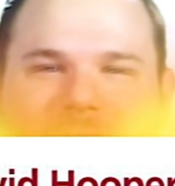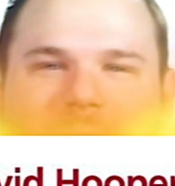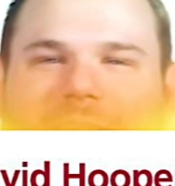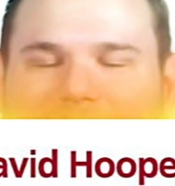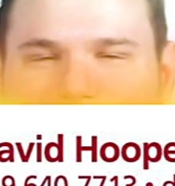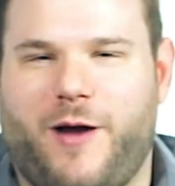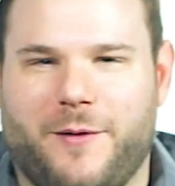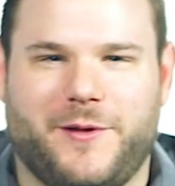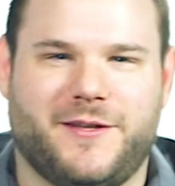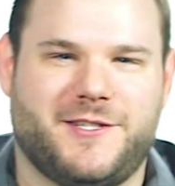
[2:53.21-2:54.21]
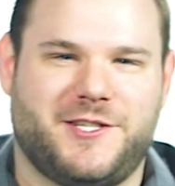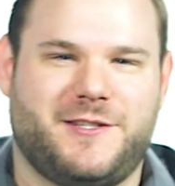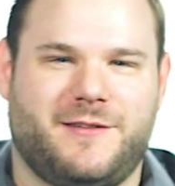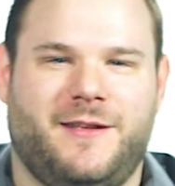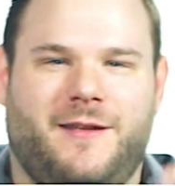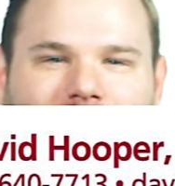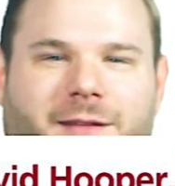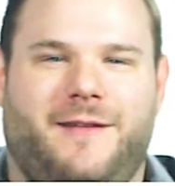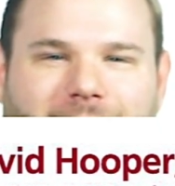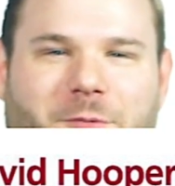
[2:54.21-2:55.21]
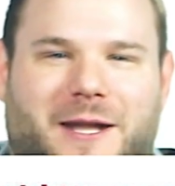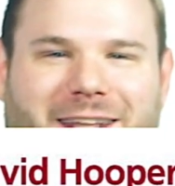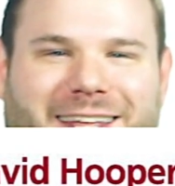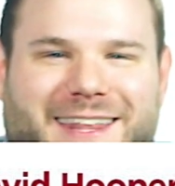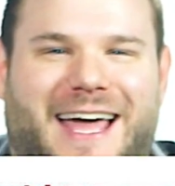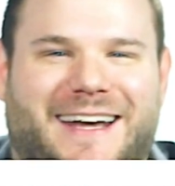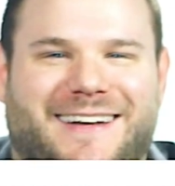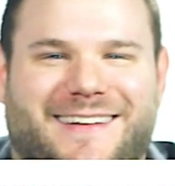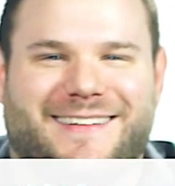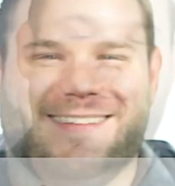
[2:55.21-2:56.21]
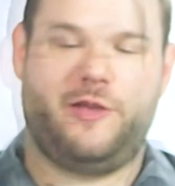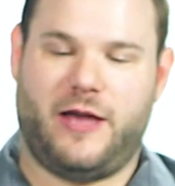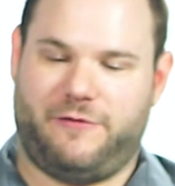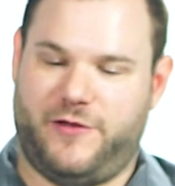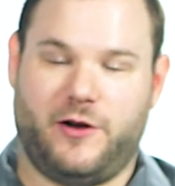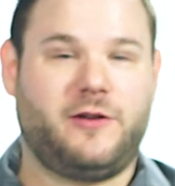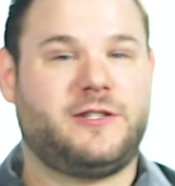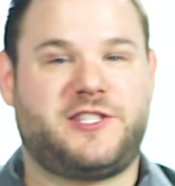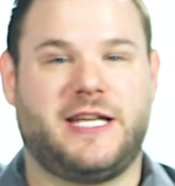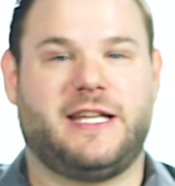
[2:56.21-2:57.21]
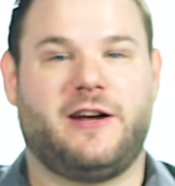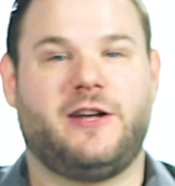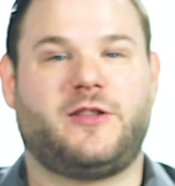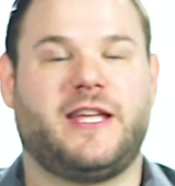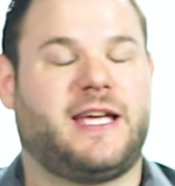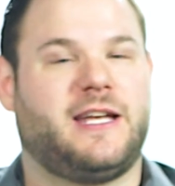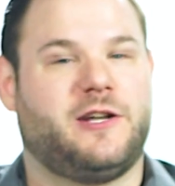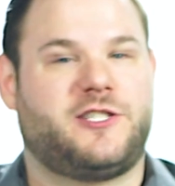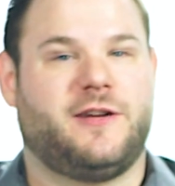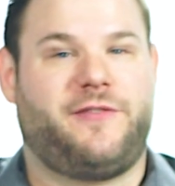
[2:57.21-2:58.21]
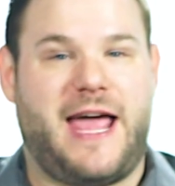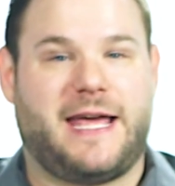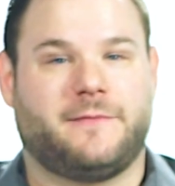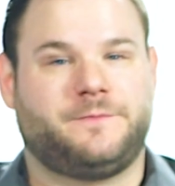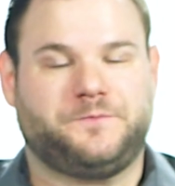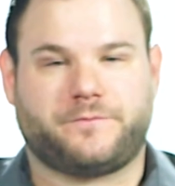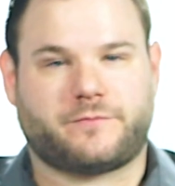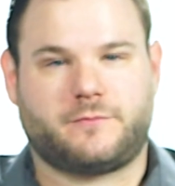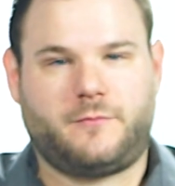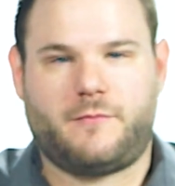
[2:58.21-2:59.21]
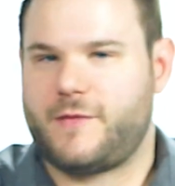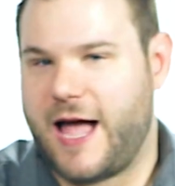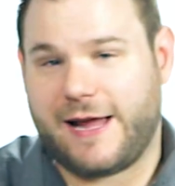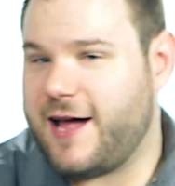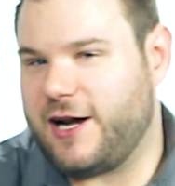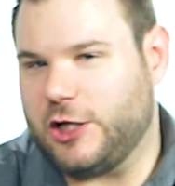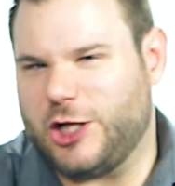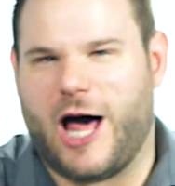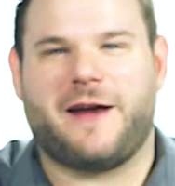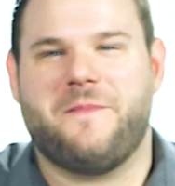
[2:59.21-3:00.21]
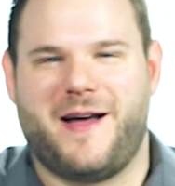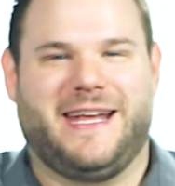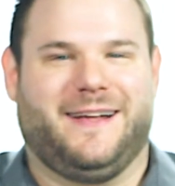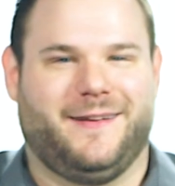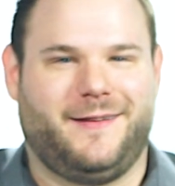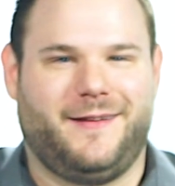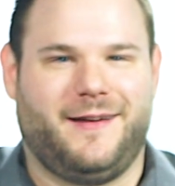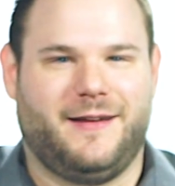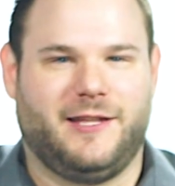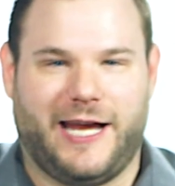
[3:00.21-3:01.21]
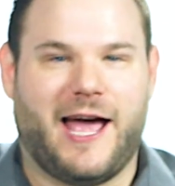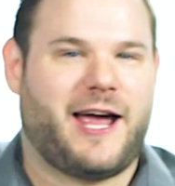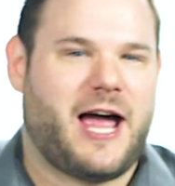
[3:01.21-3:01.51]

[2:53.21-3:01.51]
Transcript: but they probably just went like that. If you're sitting there and you're thinking to yourself, hey, I got a lot of money. Like, I